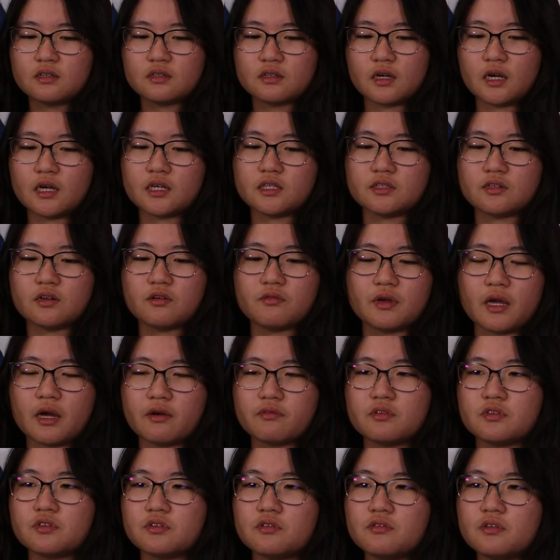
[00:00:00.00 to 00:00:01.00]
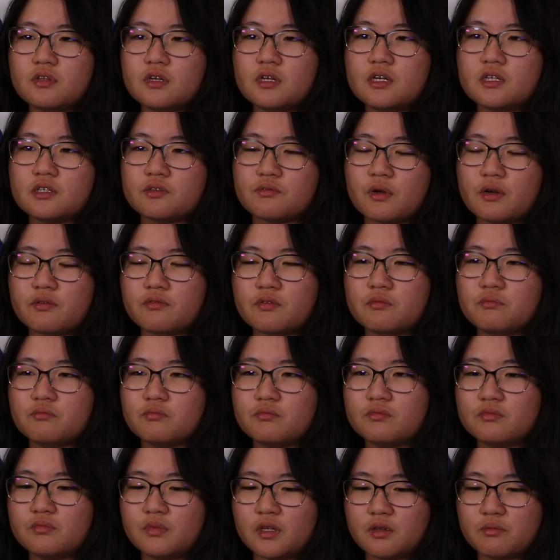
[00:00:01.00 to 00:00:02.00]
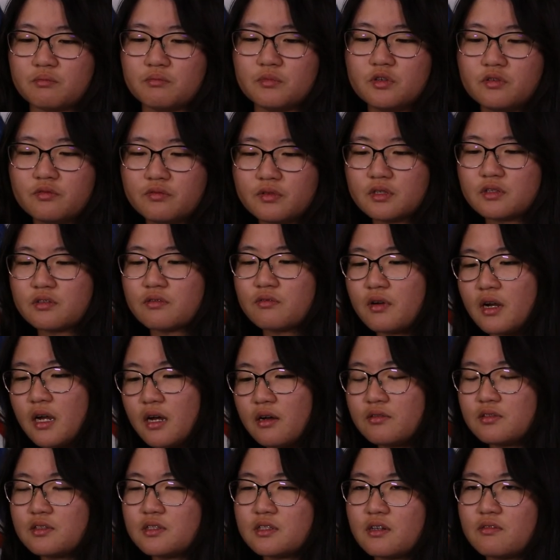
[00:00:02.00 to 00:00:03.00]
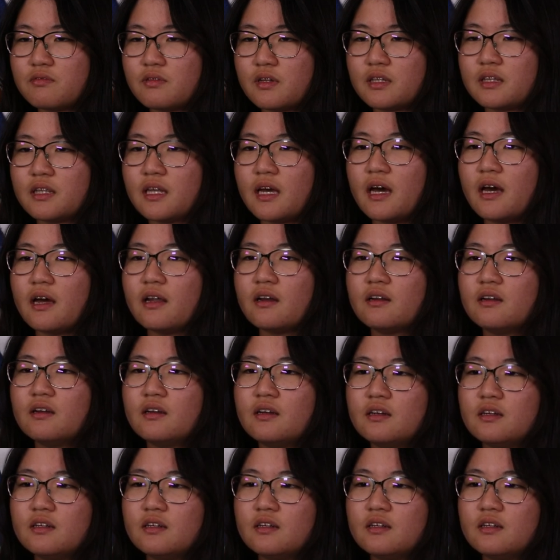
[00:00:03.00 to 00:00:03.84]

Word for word: Guys know we have to do this. We have to like move this around, stuff like that.